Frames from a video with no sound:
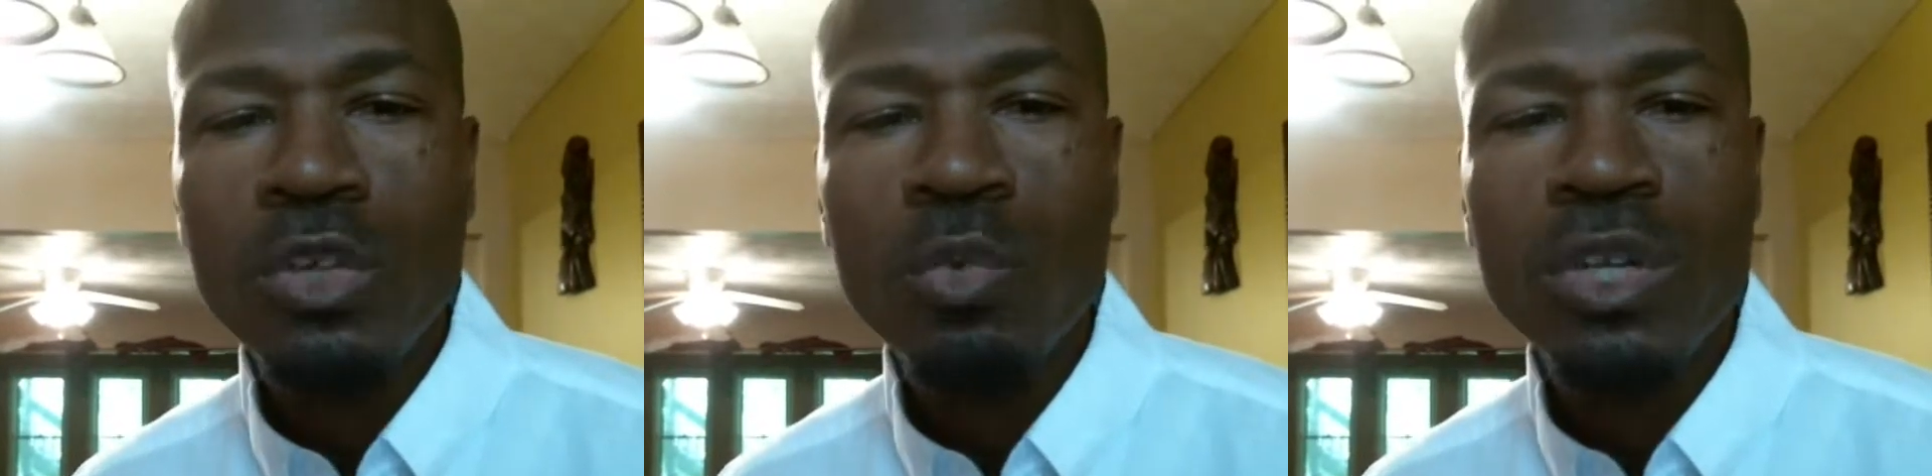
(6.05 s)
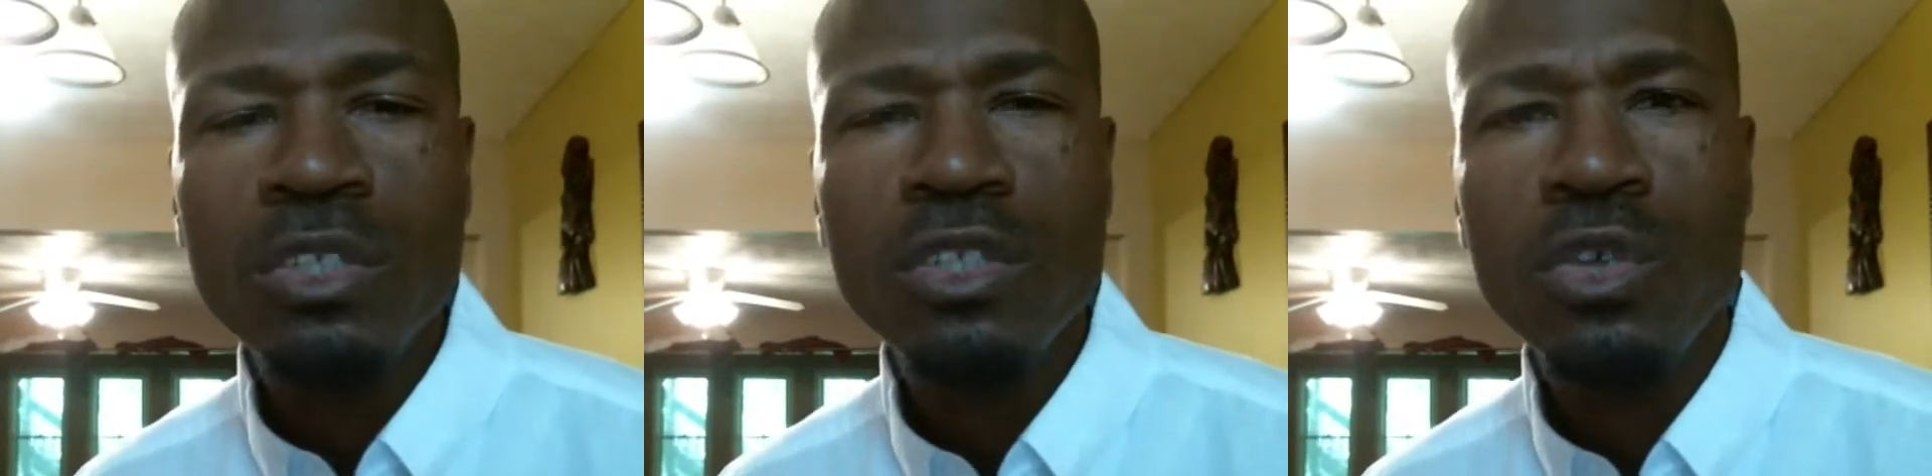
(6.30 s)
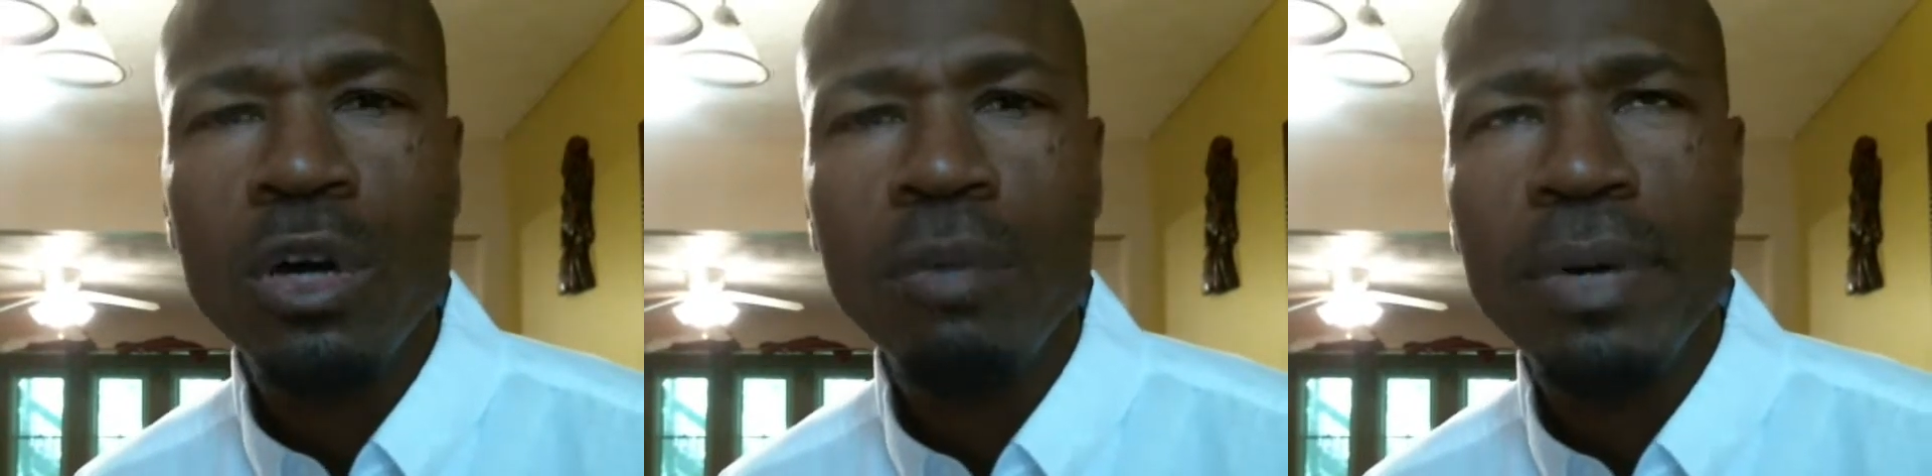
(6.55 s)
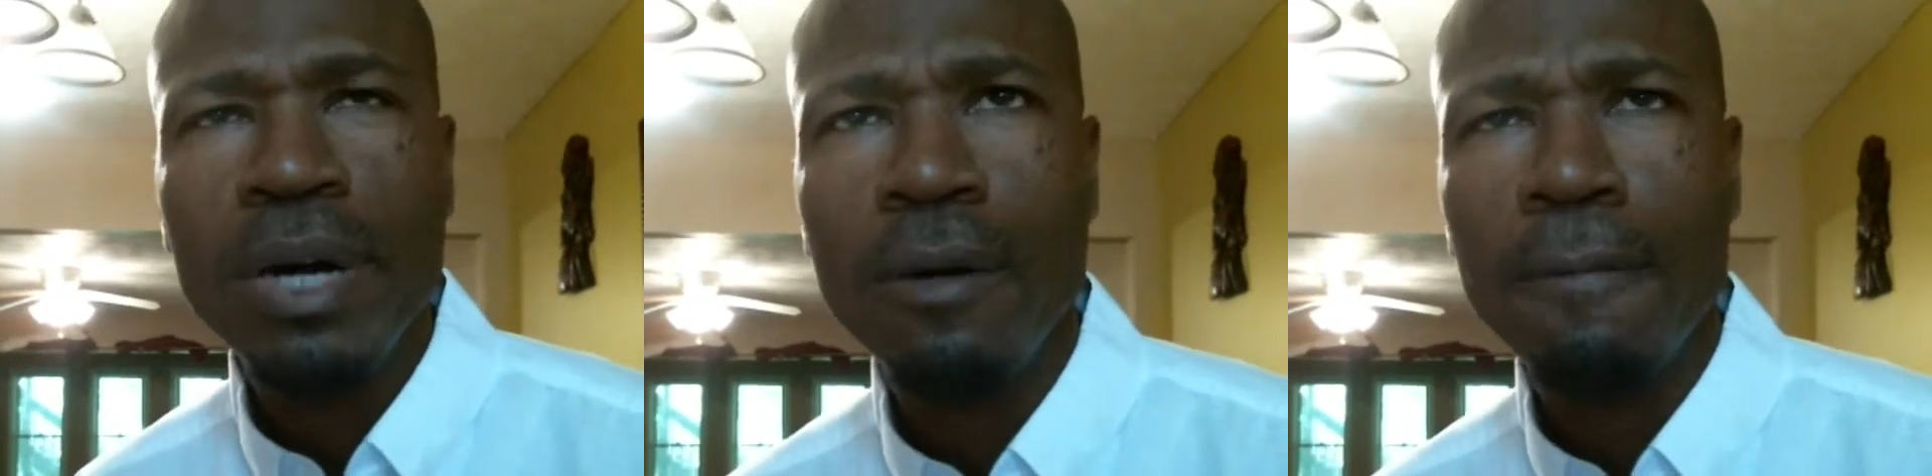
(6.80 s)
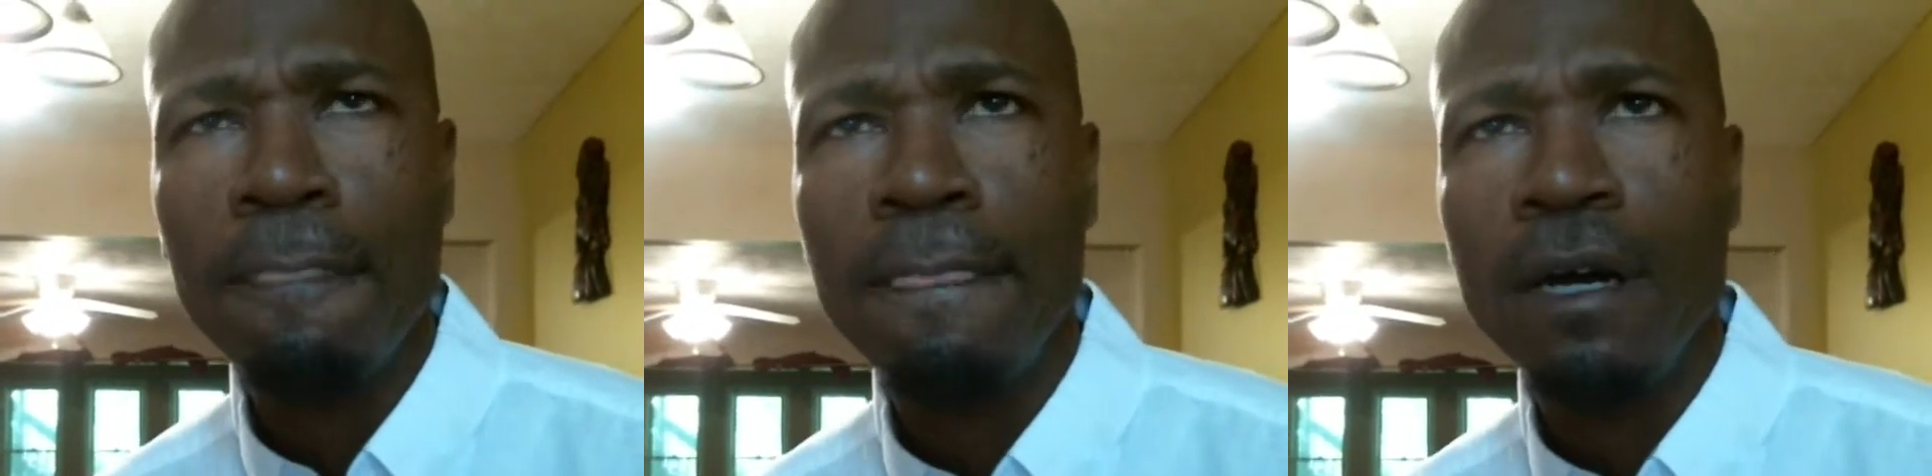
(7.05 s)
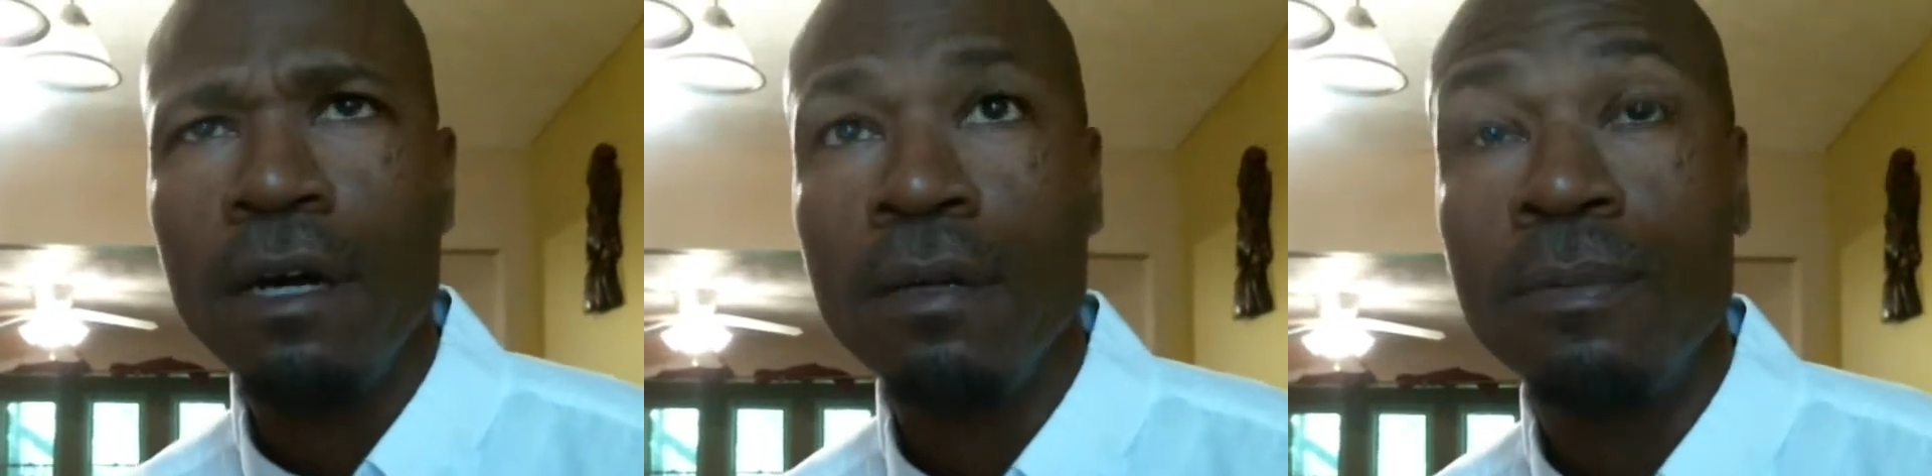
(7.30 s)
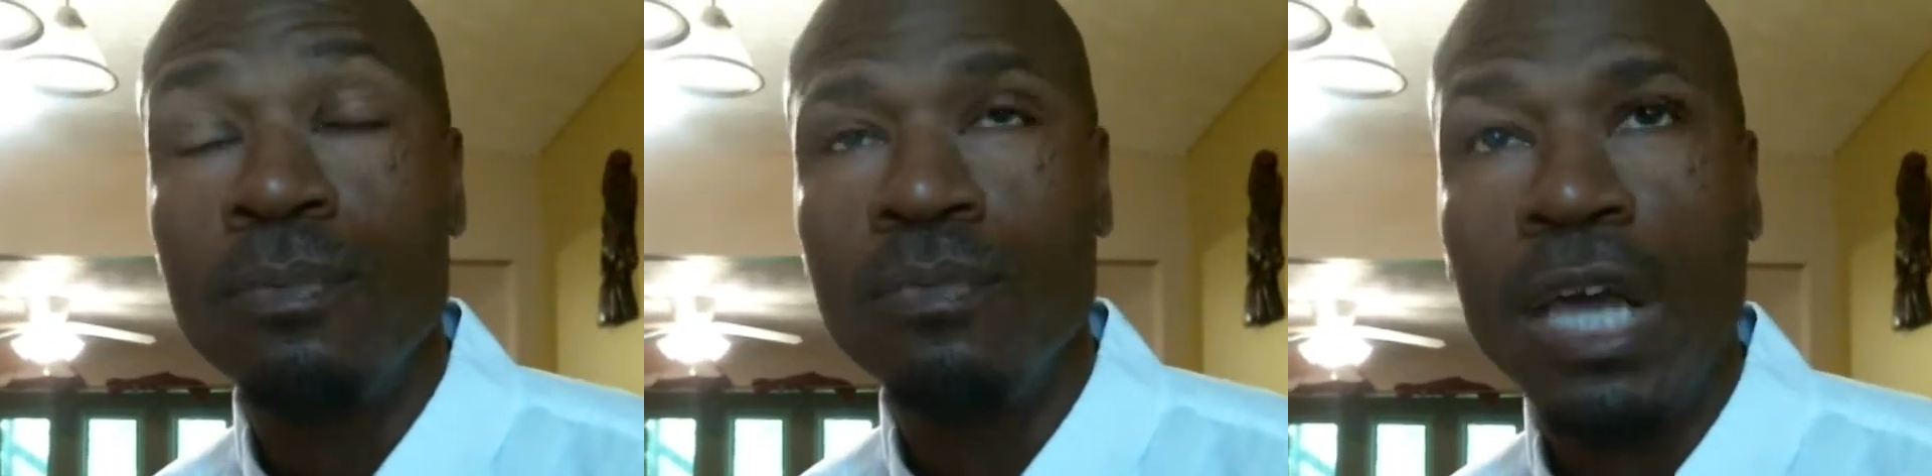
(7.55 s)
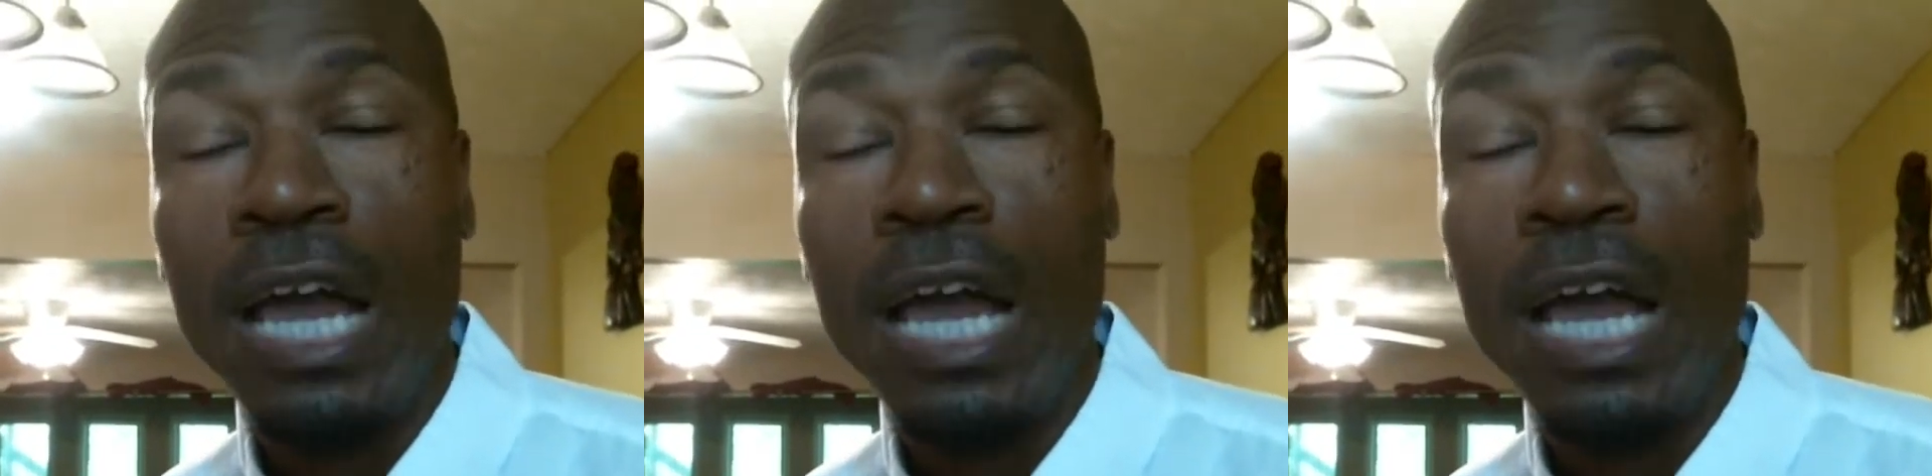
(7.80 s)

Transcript: I wanted to talk about um,